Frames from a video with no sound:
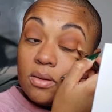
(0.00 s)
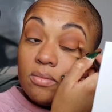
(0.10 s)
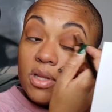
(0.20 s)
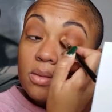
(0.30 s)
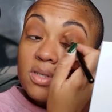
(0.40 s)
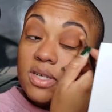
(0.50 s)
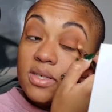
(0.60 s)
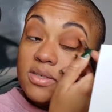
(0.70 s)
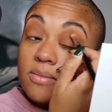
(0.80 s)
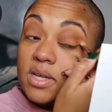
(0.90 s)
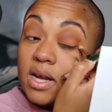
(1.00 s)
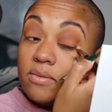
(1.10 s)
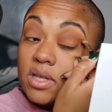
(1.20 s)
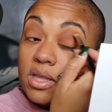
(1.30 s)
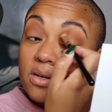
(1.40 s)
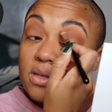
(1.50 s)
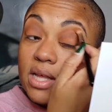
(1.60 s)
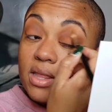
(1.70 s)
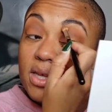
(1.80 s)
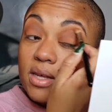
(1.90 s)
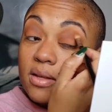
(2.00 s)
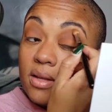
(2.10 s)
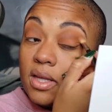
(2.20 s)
But let me tell you something, I really learned that thing.